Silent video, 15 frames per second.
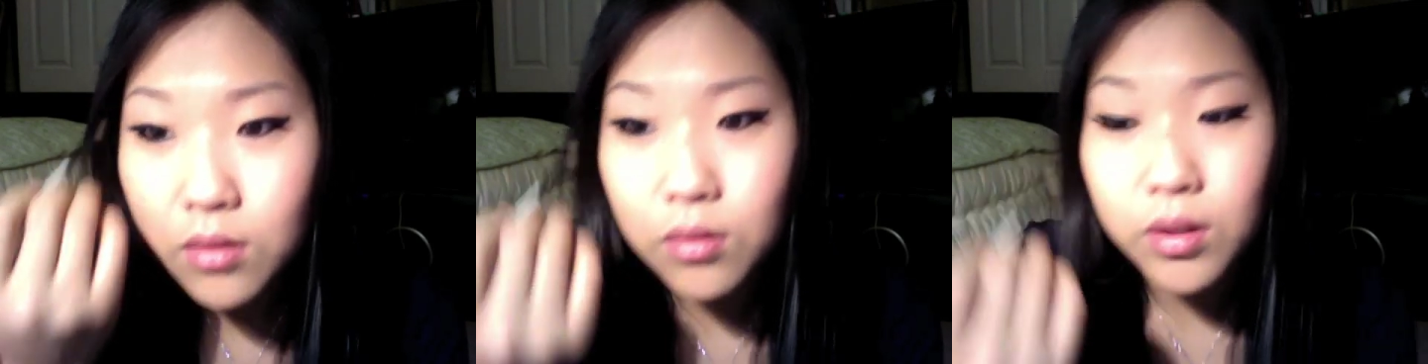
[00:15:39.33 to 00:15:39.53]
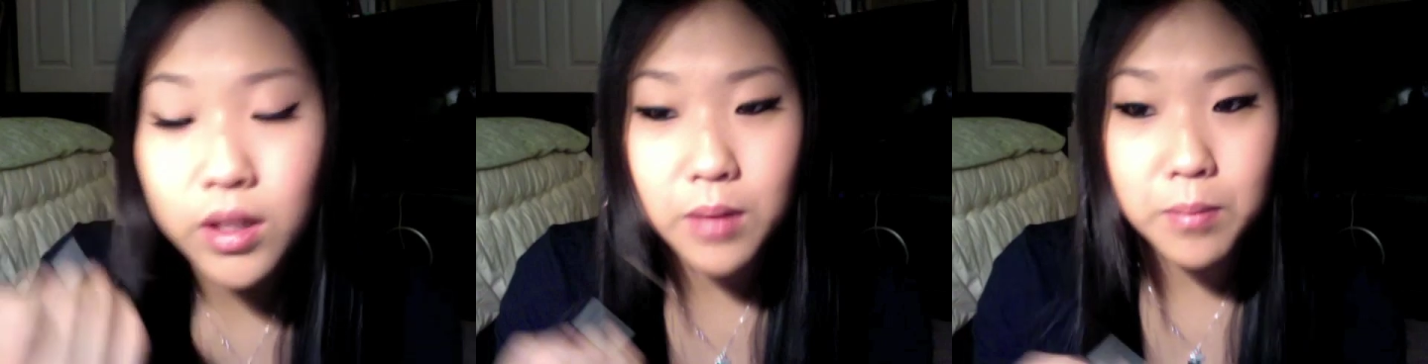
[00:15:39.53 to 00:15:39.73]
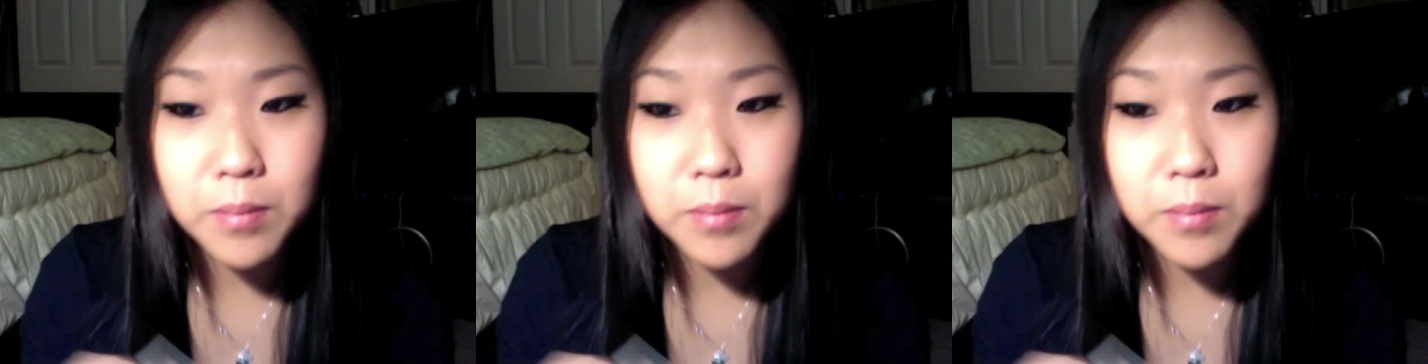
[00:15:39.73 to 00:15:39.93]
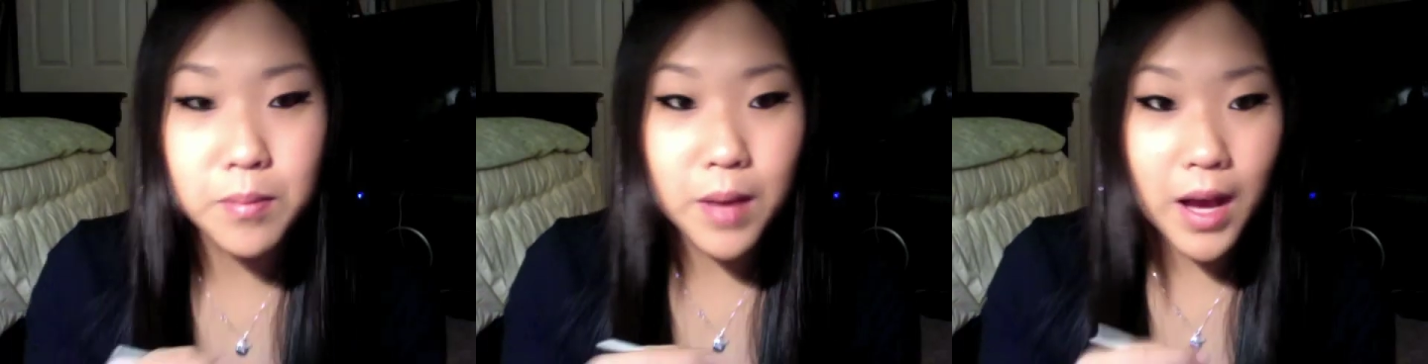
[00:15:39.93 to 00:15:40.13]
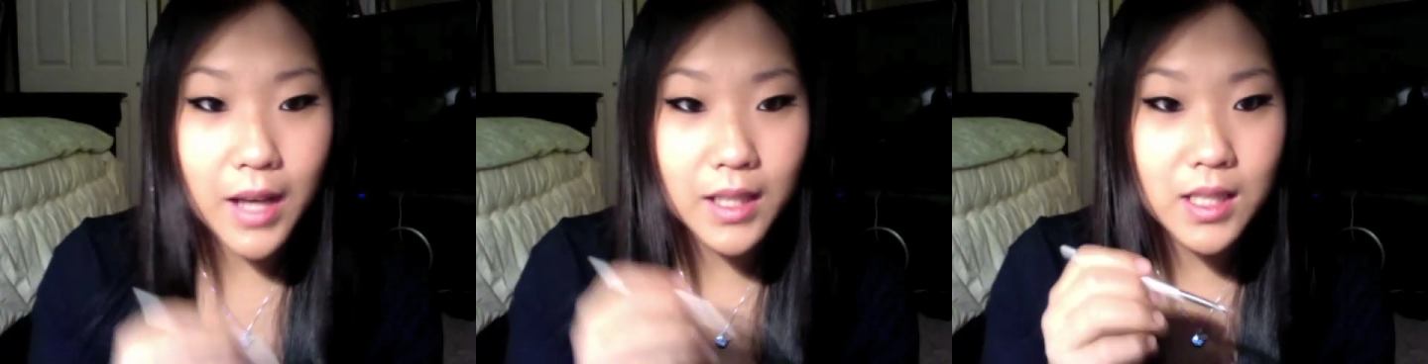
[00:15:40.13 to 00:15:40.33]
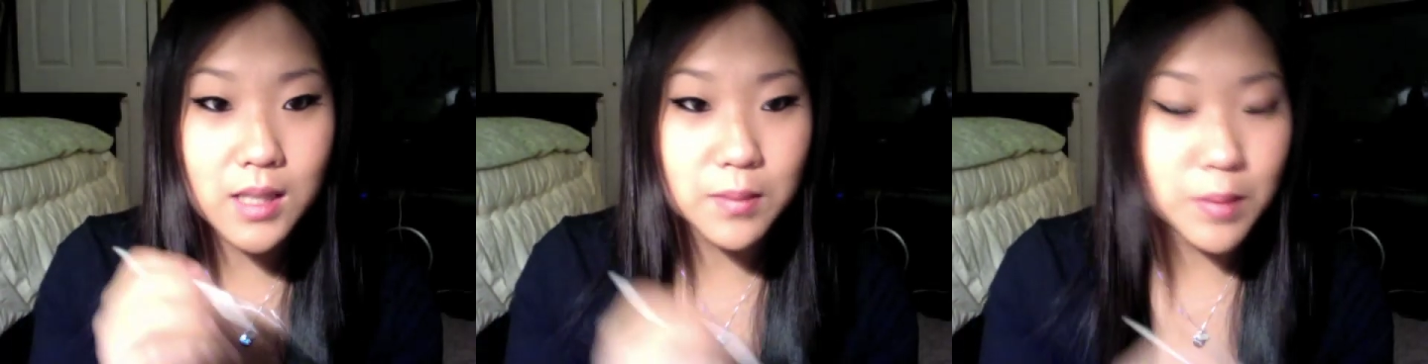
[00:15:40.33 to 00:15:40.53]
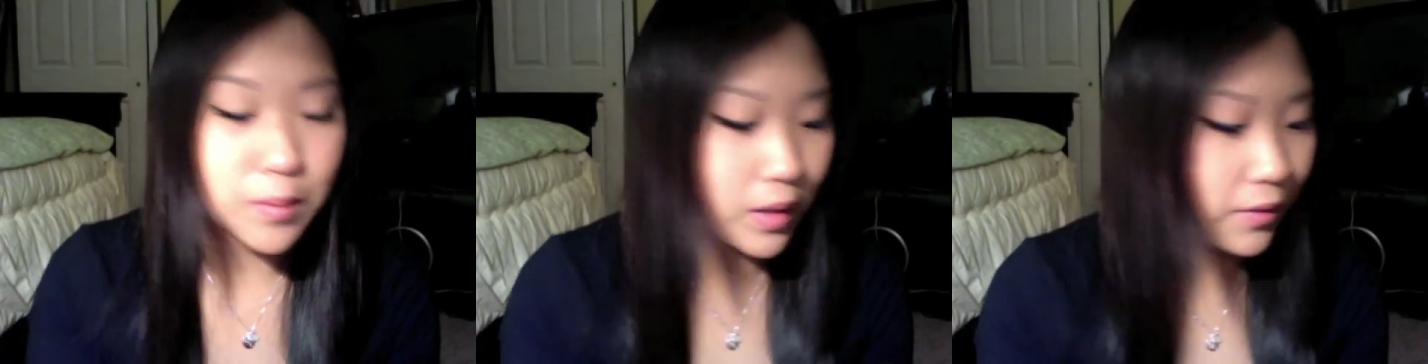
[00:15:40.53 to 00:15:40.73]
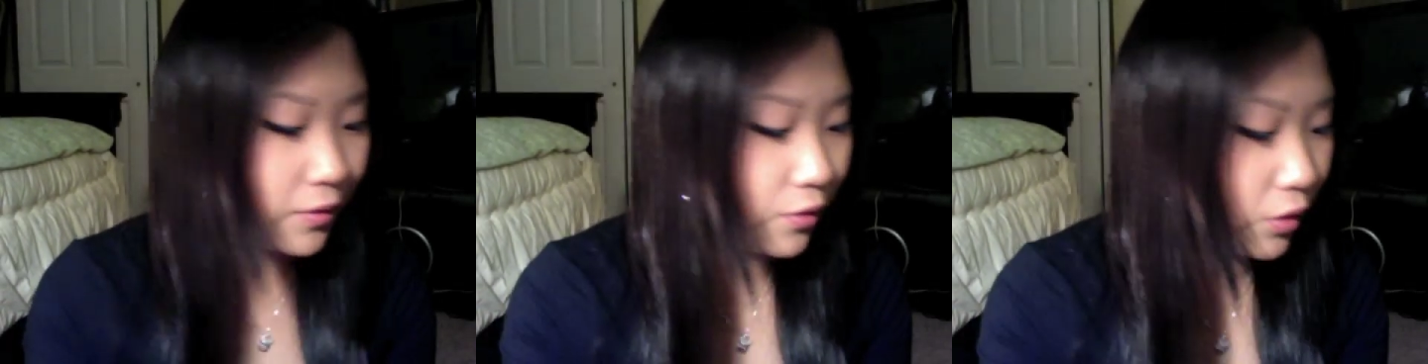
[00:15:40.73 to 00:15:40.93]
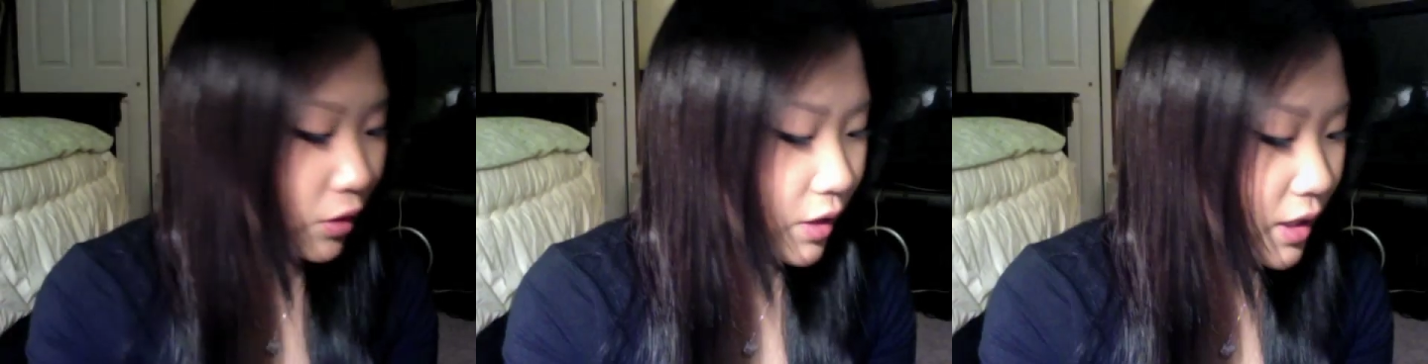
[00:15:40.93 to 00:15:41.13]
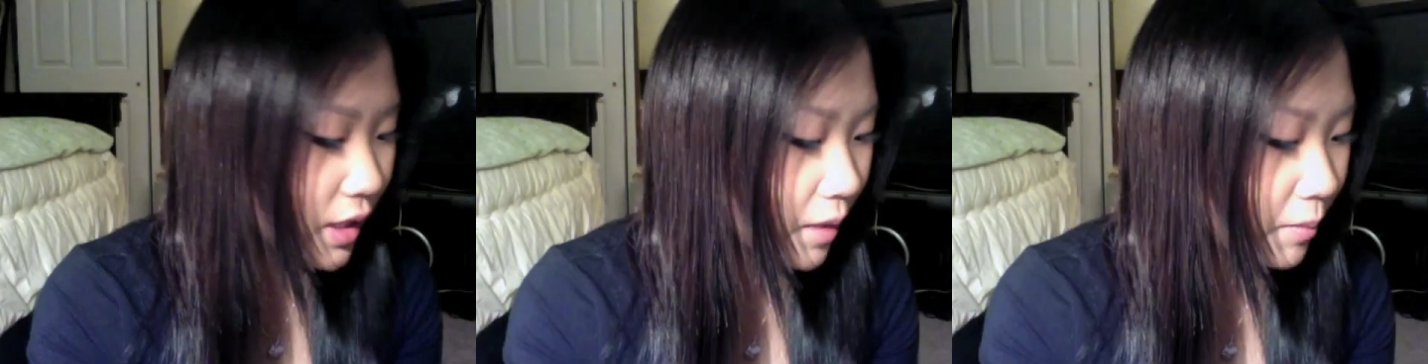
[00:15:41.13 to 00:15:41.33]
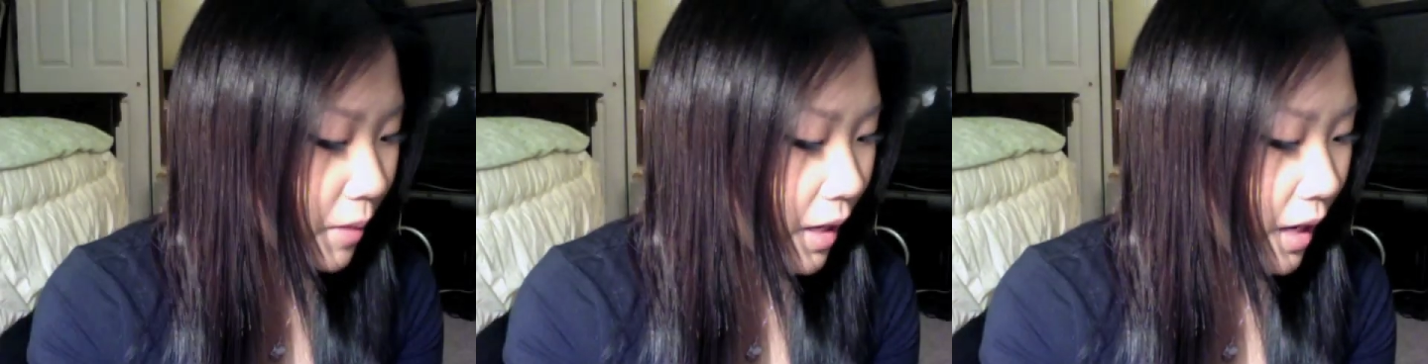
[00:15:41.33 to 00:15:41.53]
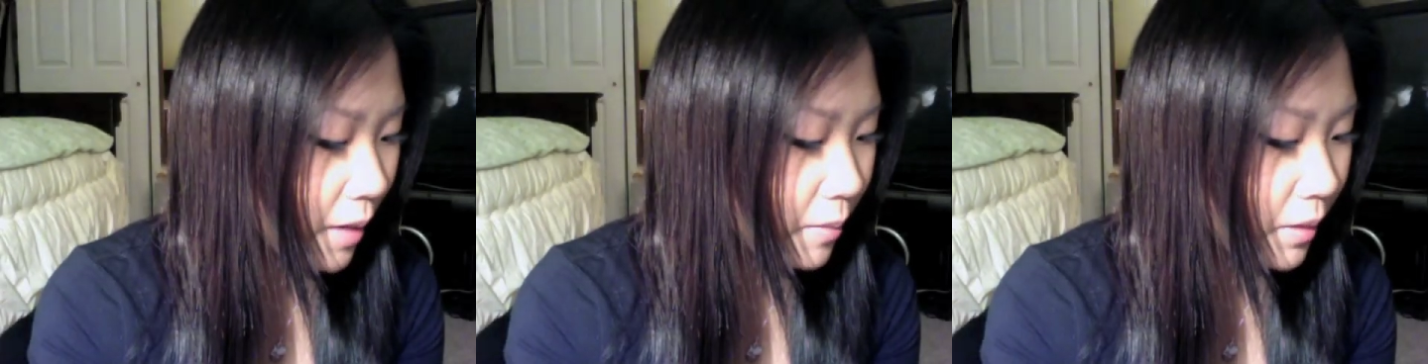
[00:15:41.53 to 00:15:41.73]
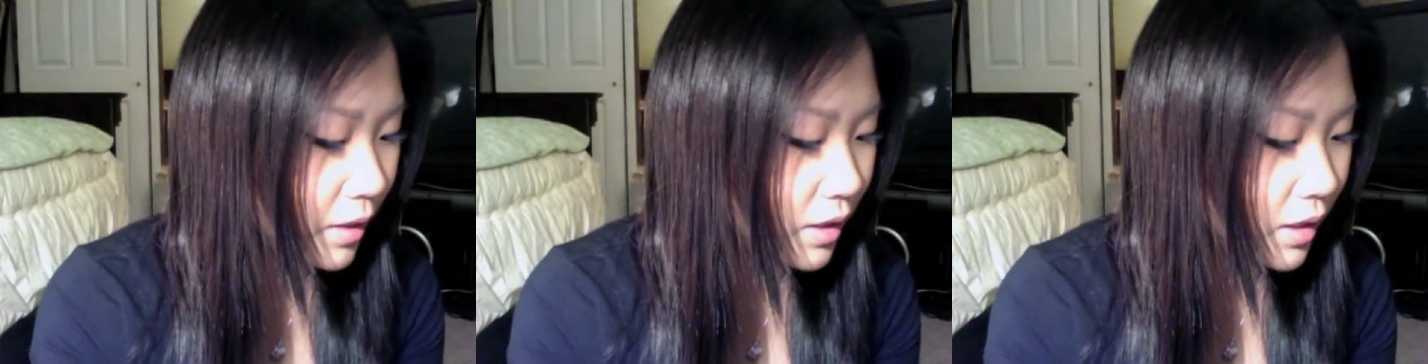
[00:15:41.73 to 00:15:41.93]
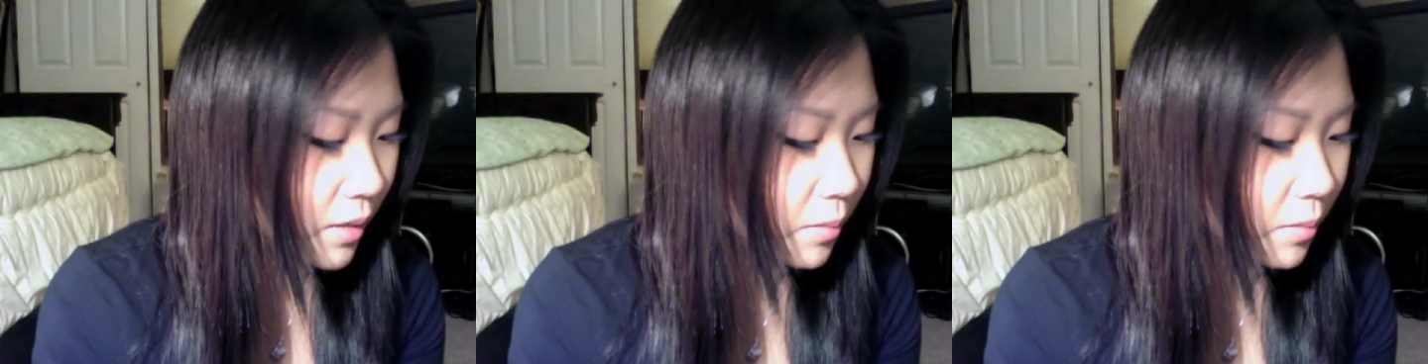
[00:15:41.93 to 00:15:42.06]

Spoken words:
or the maximum, the fullest that my eyebrows